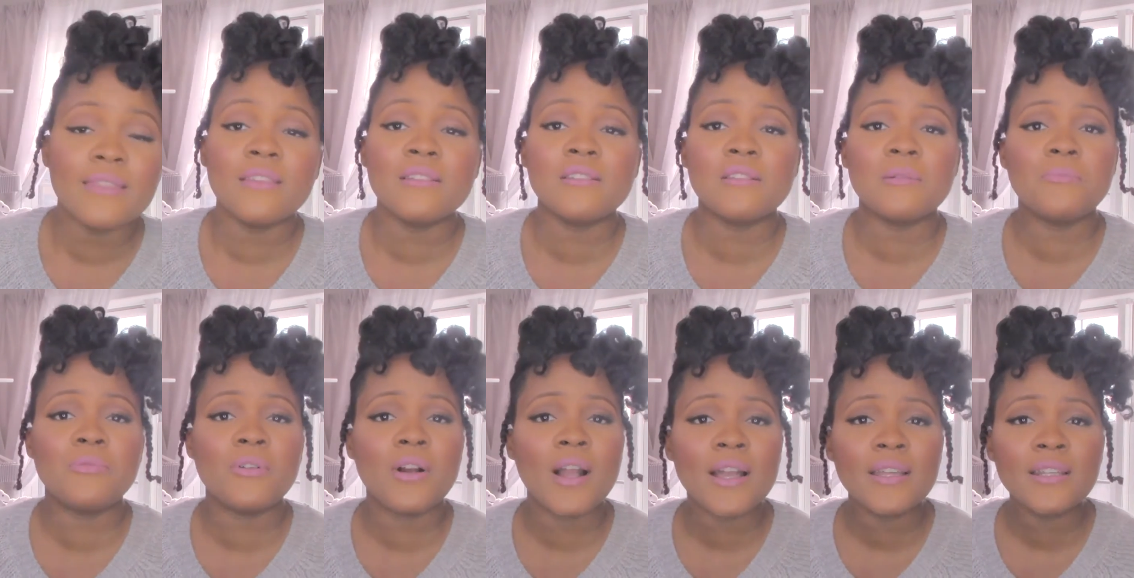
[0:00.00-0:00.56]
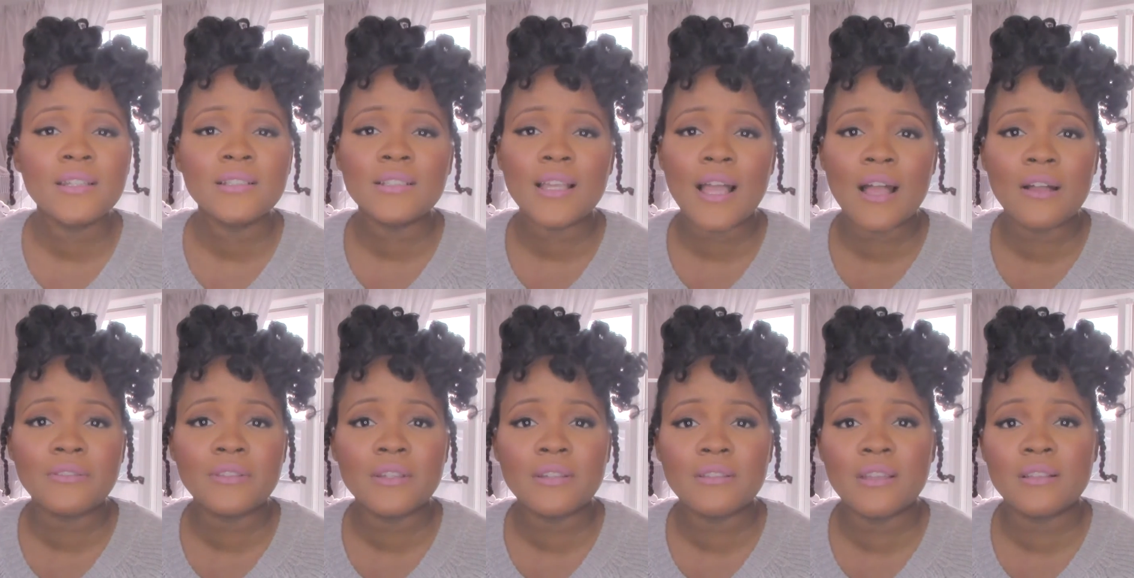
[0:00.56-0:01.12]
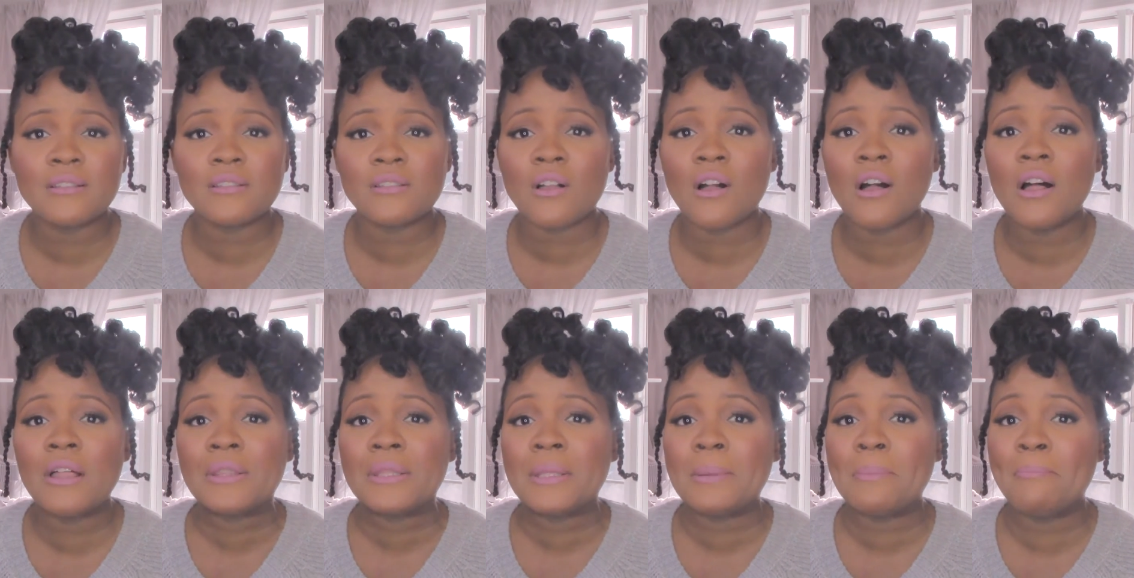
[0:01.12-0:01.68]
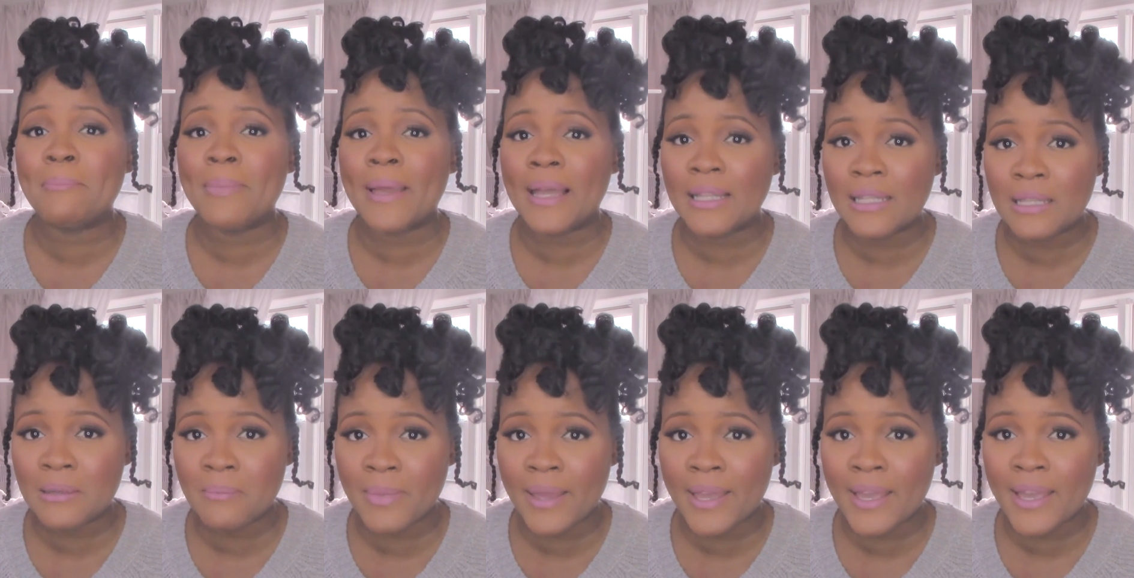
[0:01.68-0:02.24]
There's a product out there that's called the
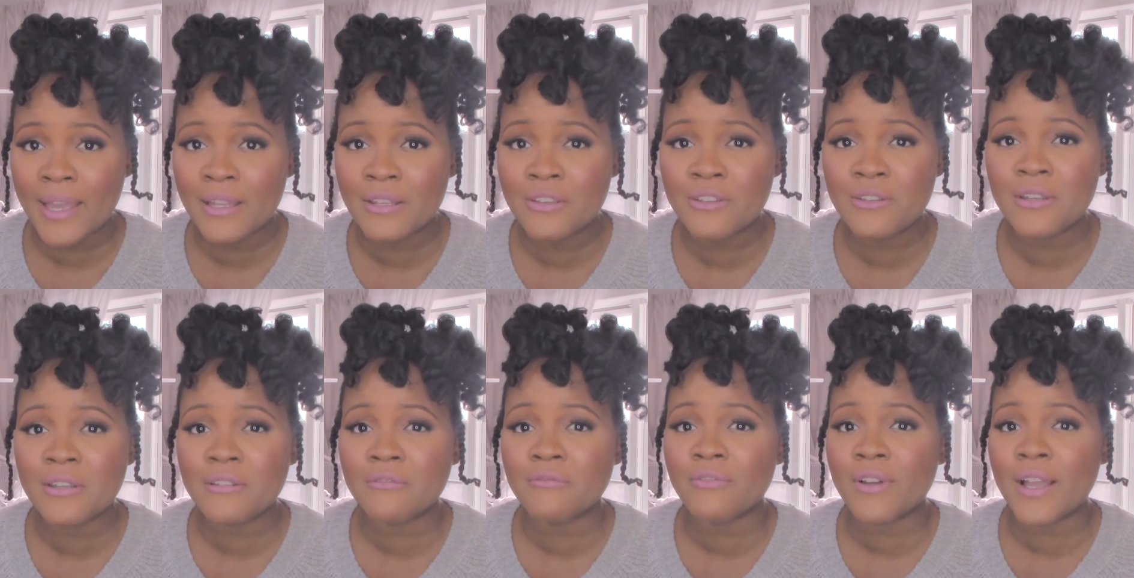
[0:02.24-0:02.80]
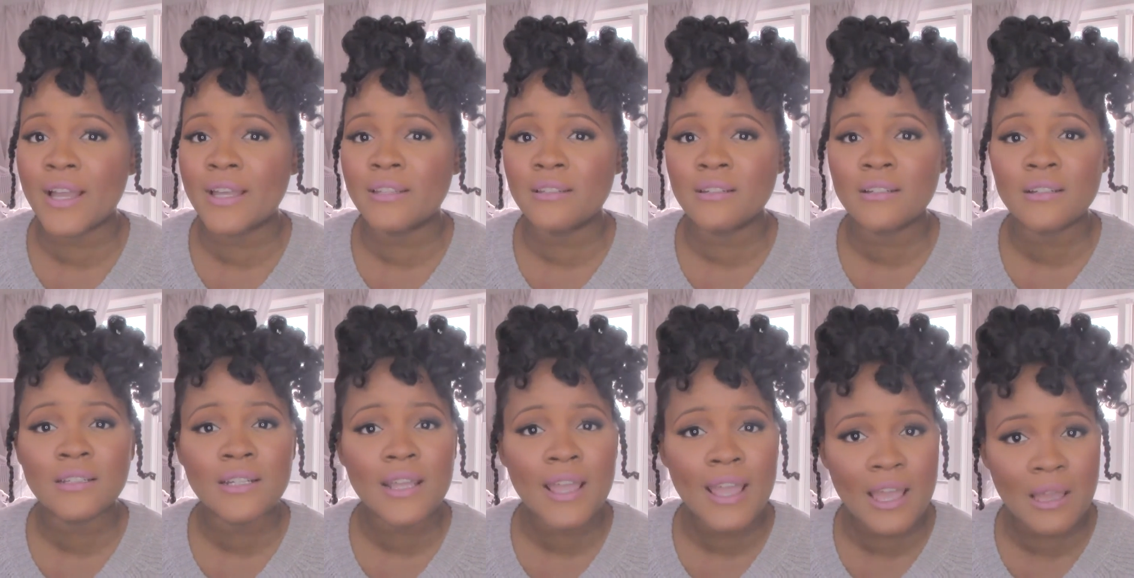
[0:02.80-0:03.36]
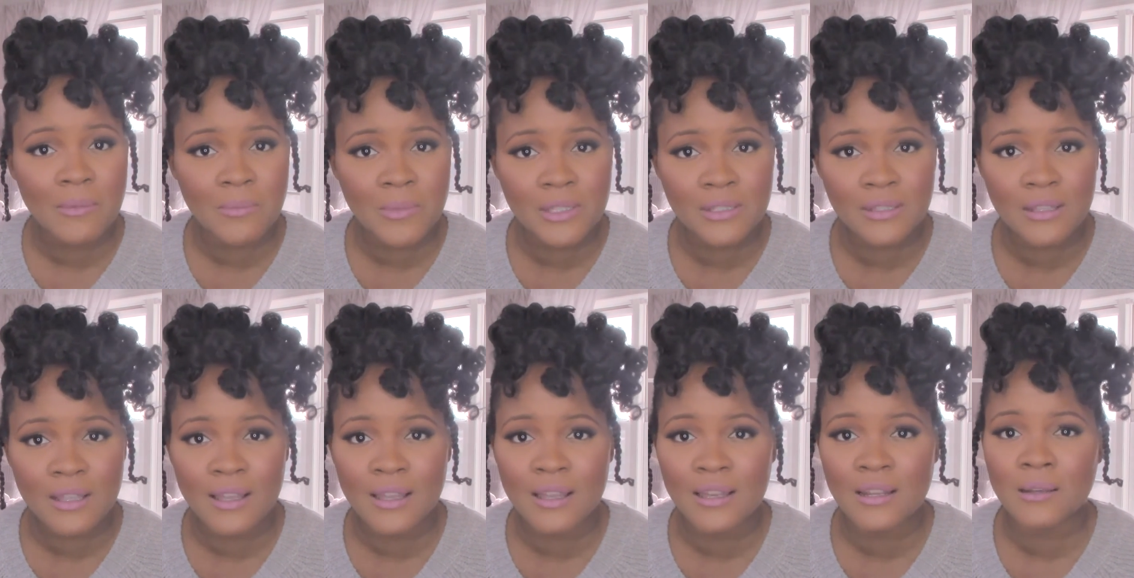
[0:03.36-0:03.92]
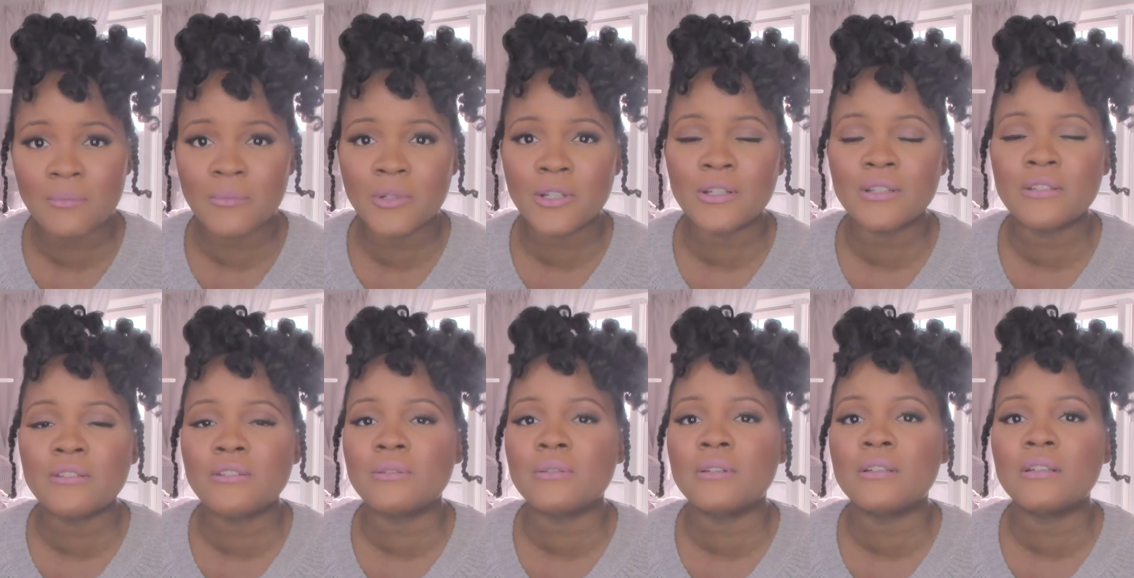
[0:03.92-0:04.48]
Belly Band. You can find it on Amazon. I'm
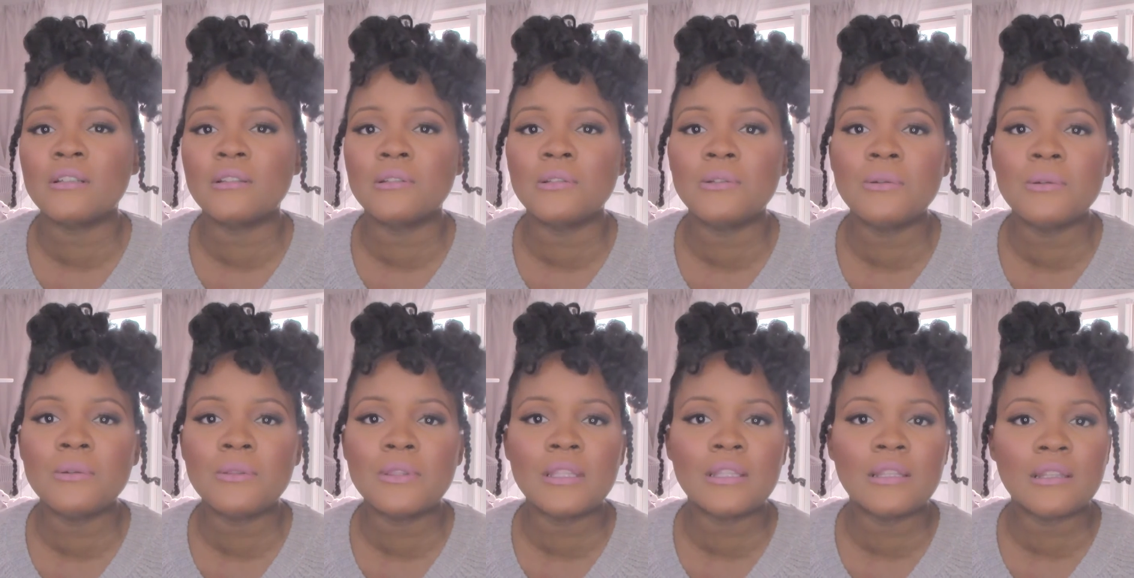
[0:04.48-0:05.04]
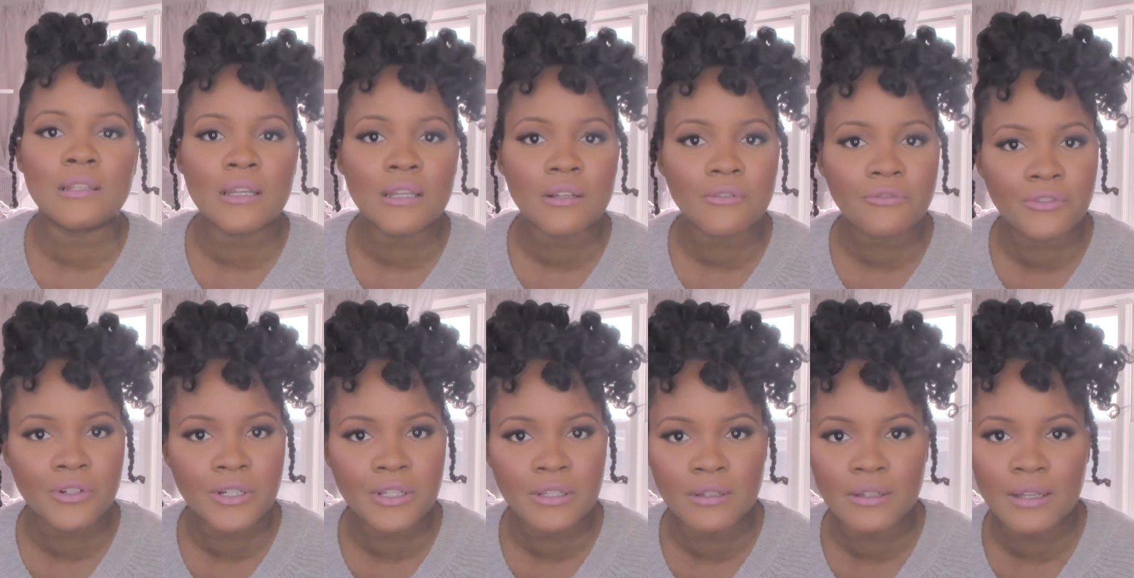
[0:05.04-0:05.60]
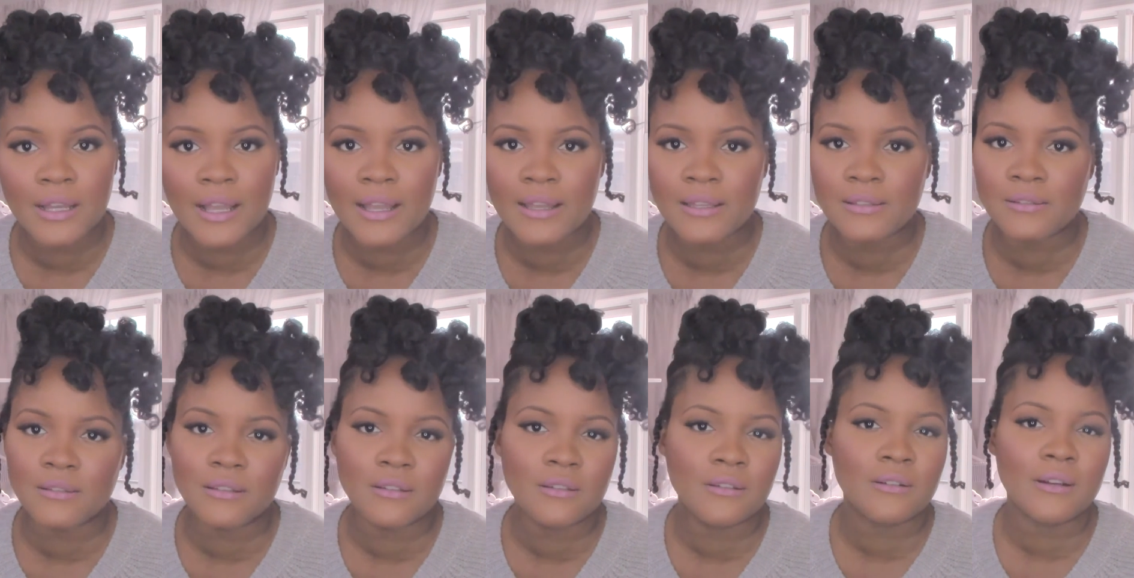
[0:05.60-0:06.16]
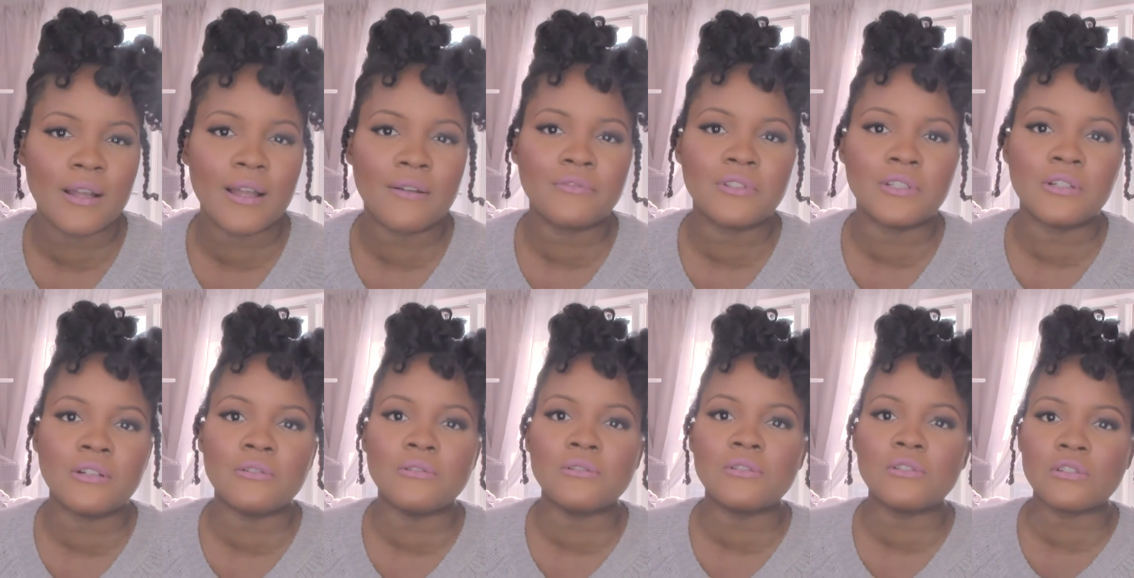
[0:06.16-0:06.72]
going to include the link for you guys so you don't have to
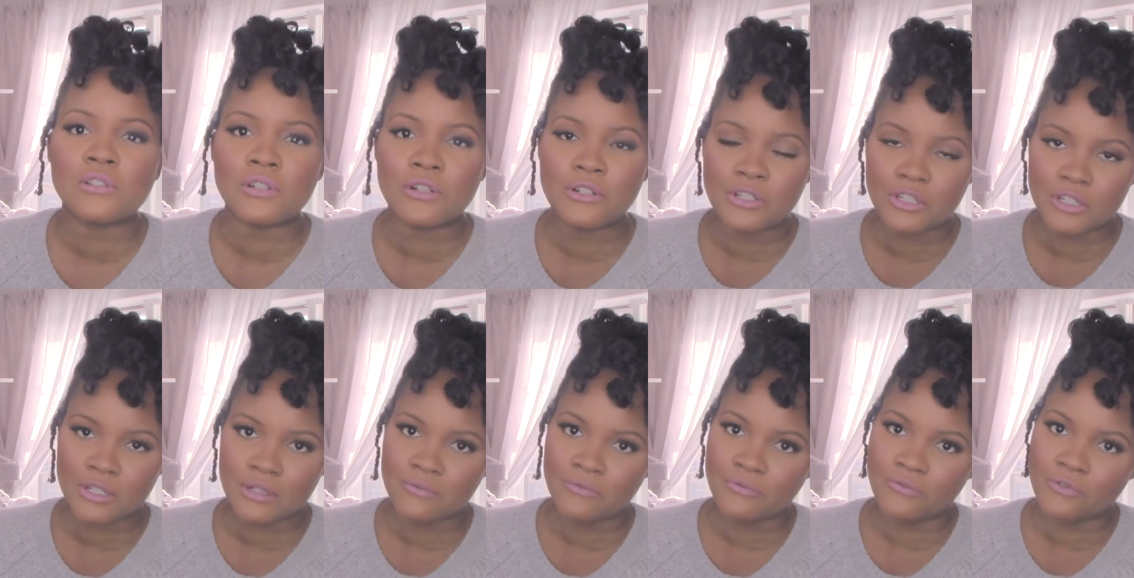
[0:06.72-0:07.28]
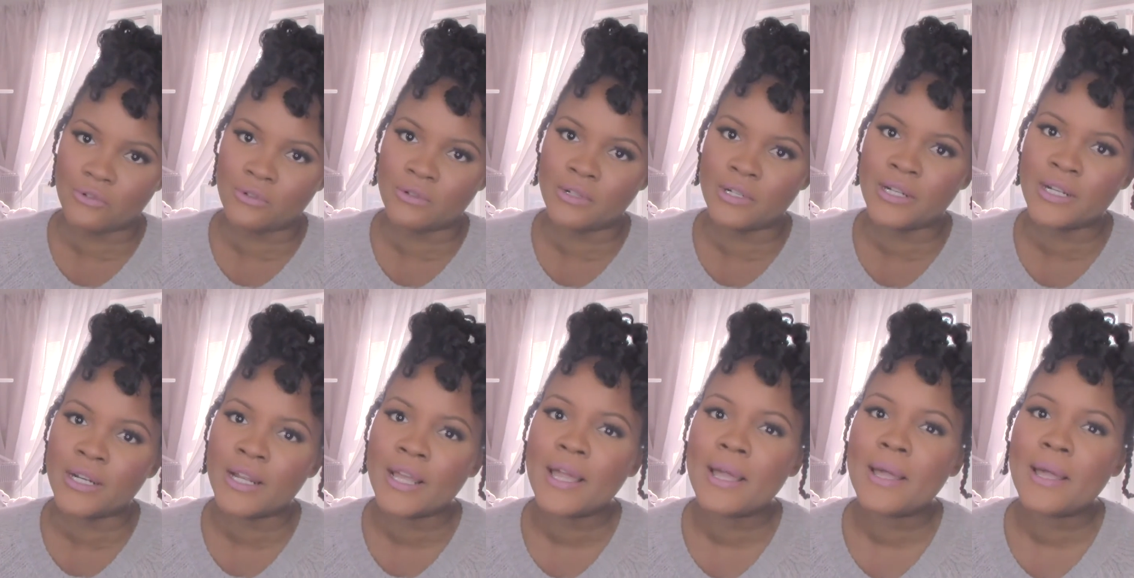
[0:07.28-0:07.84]
go searching for it.